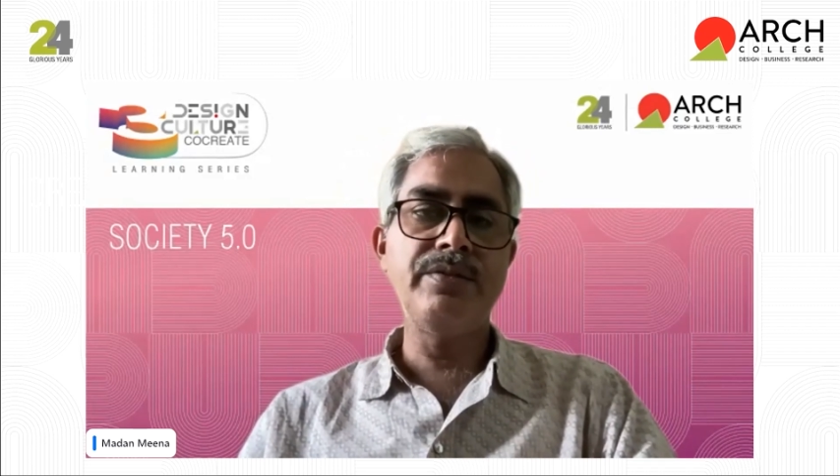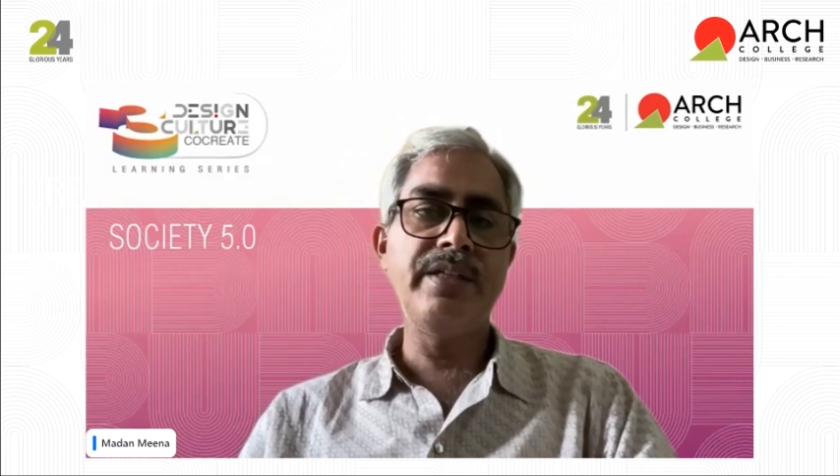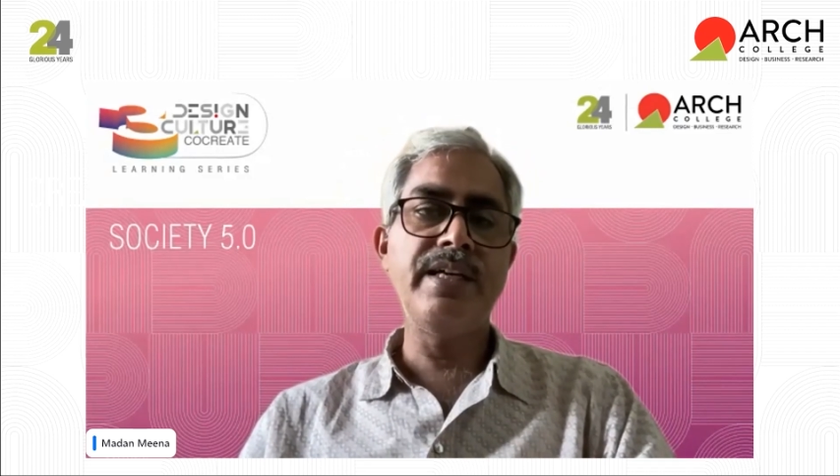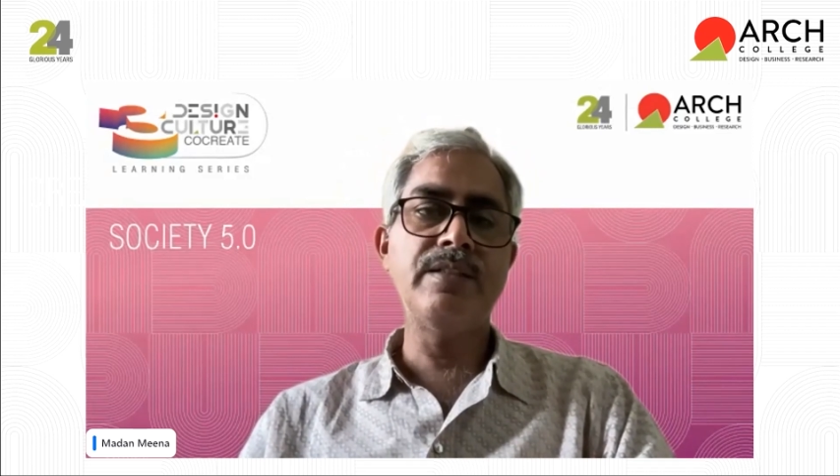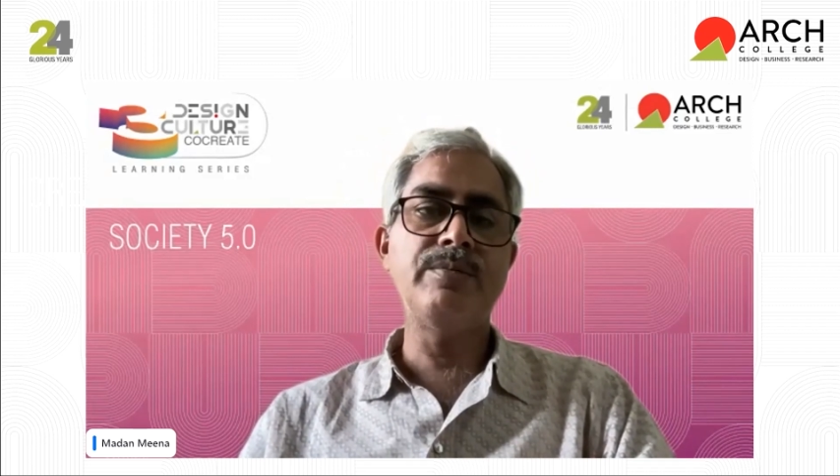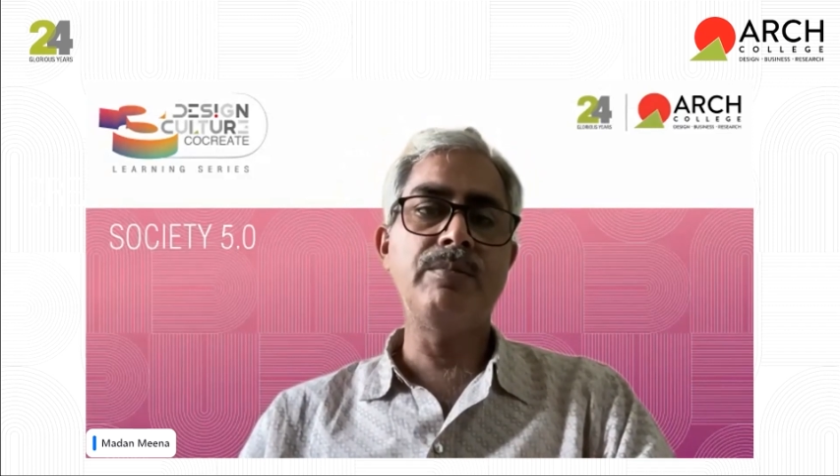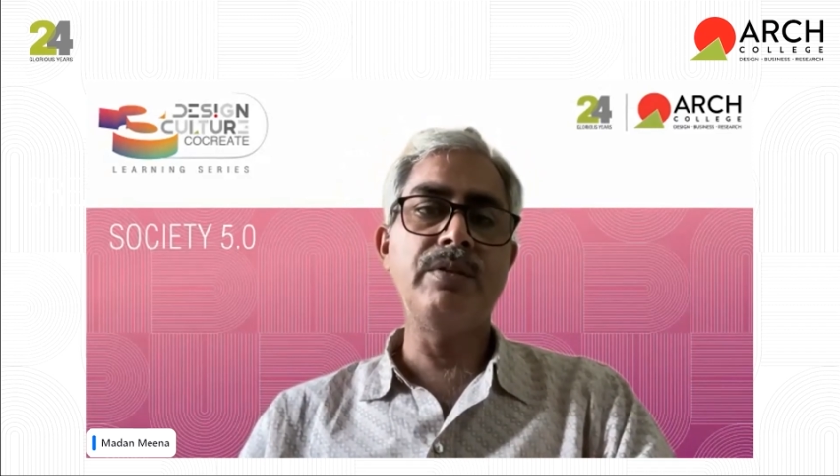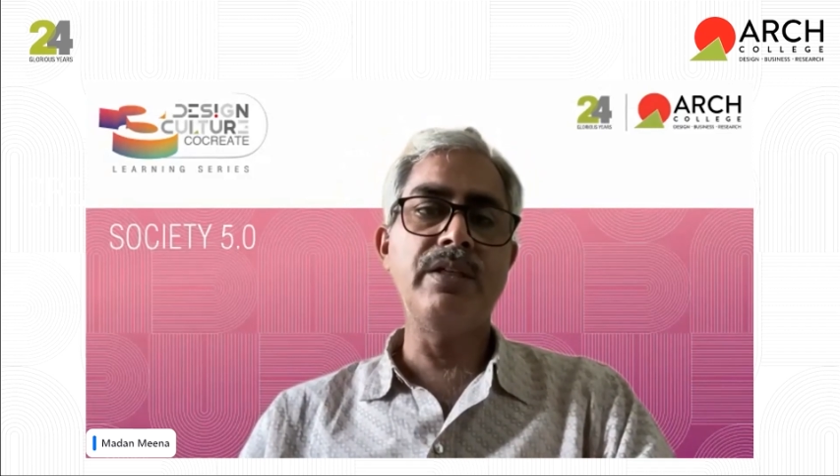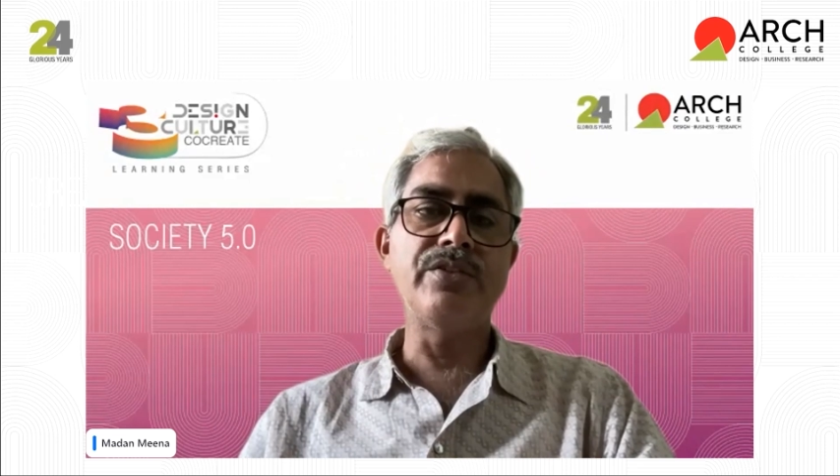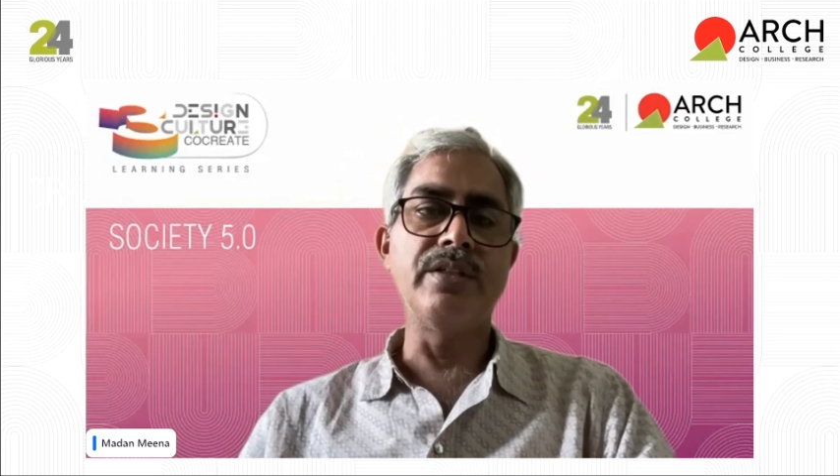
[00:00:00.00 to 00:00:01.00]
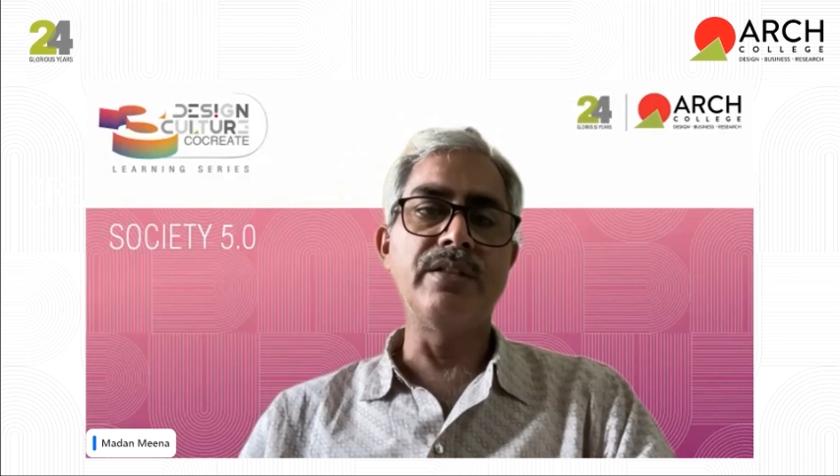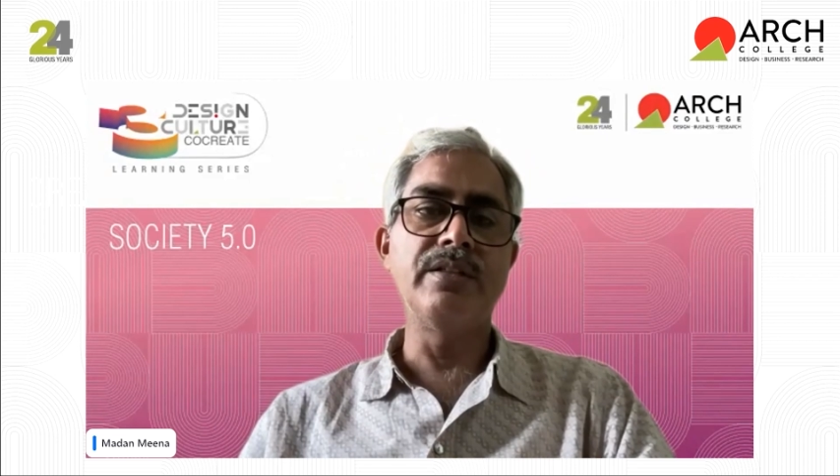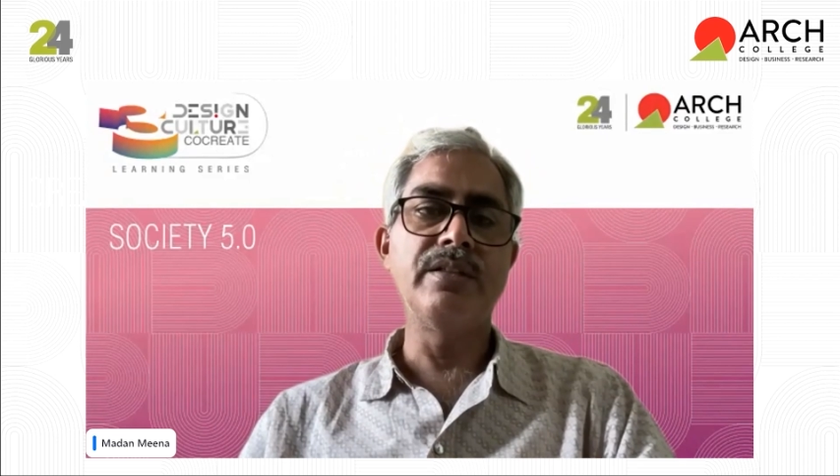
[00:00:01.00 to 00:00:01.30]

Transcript: of India's population,